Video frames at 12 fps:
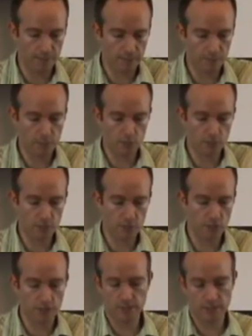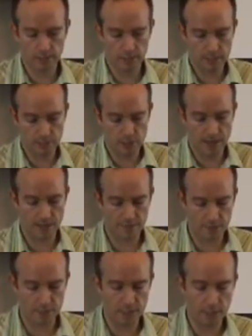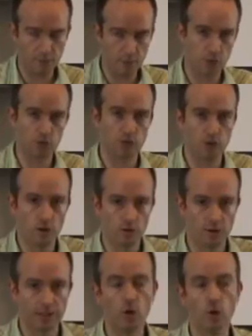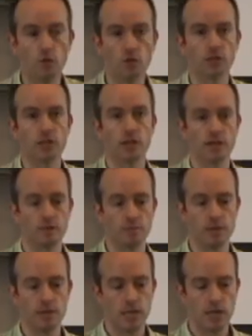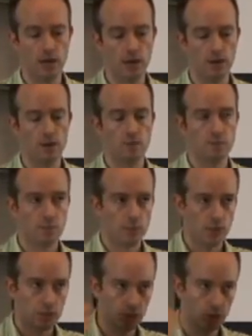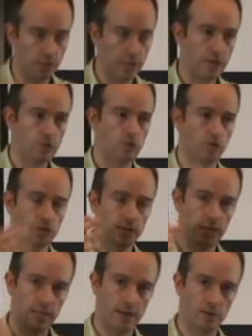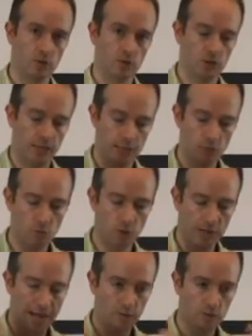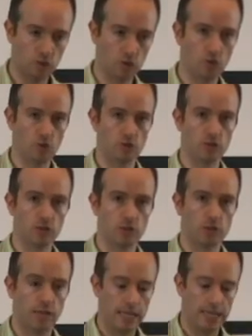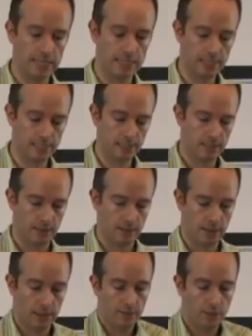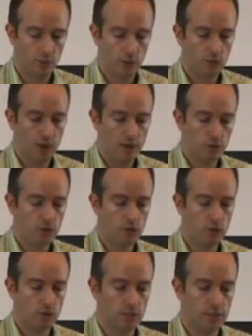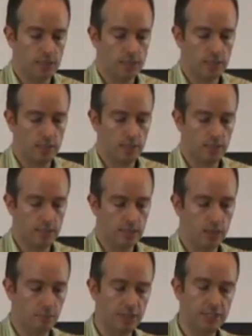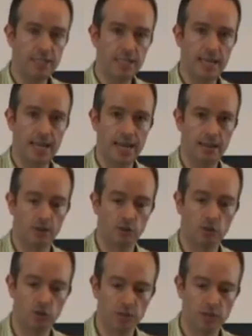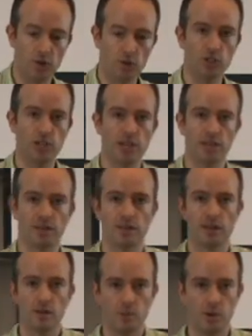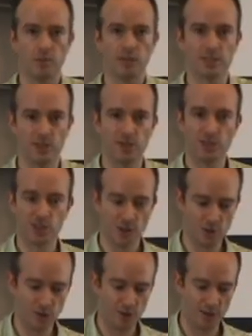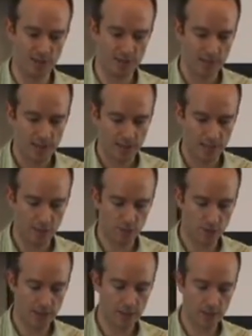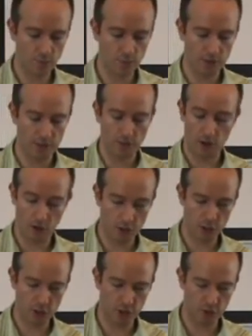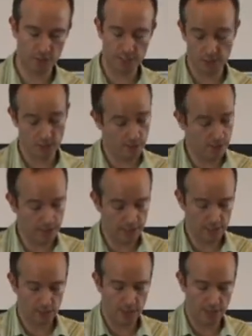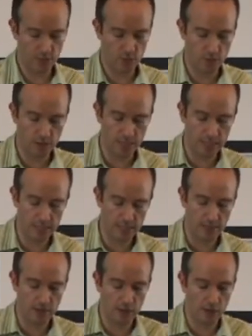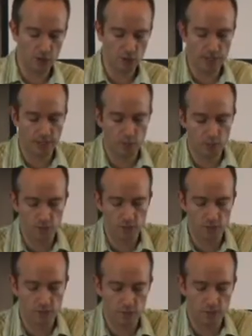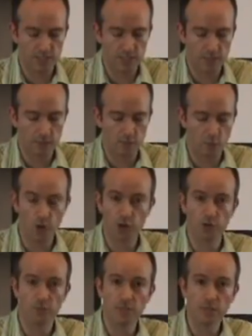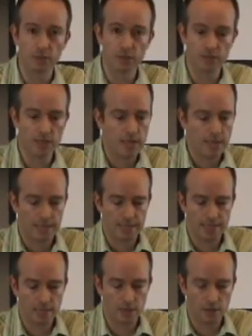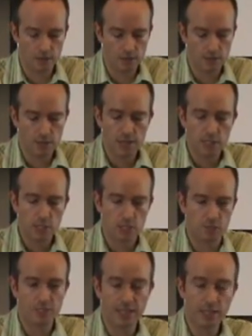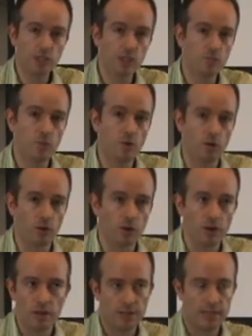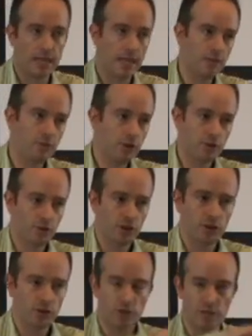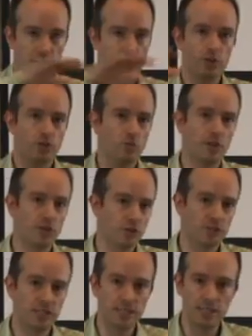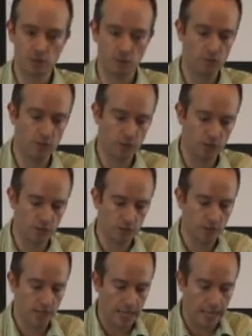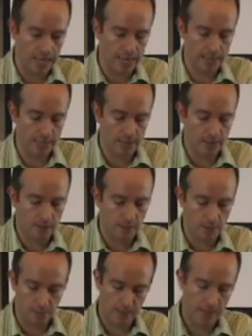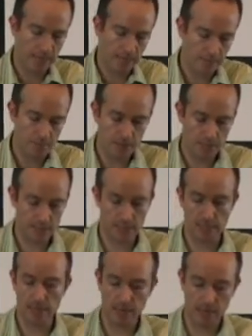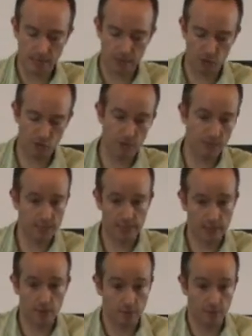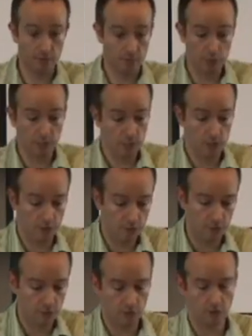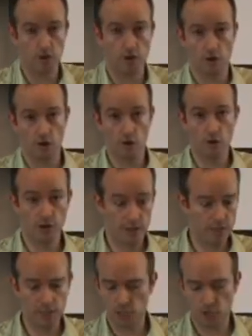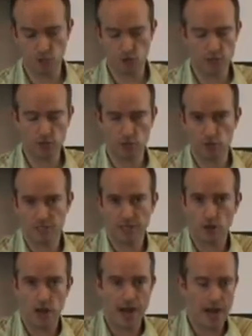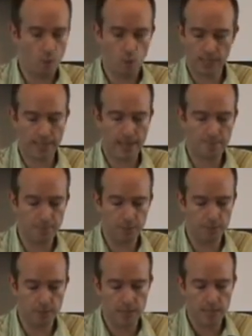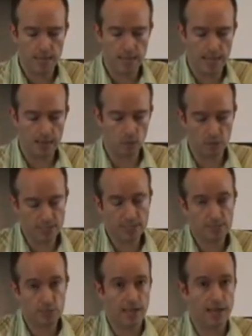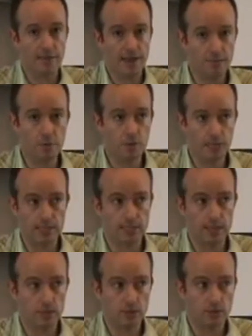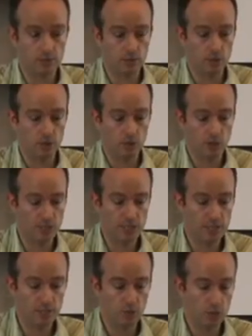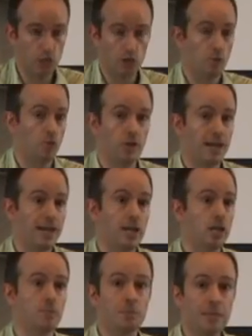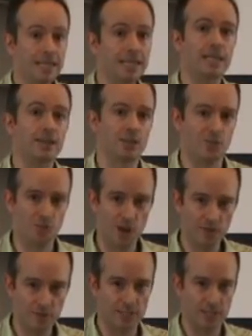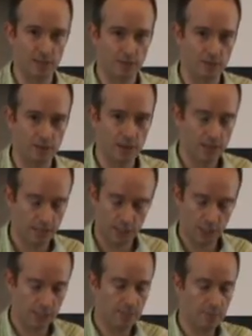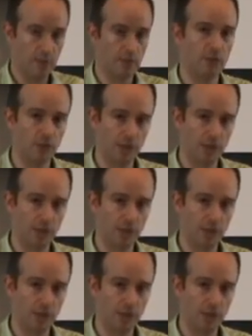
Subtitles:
administration. The example I have is the city of Montreal that over time started outsourcing that somewhat outsourced even went to outsource the competency it had to negotiate public service contracts. And you end up with large contracts, and the last one is the contract that was signed for water meters that cost substantially more than every other contract in every other major city in the region. And academics and journalists and now even police officers are looking at these contracts to understand what happened. And what seems to have happened is that the city was relying completely on the private sector, did not keep enough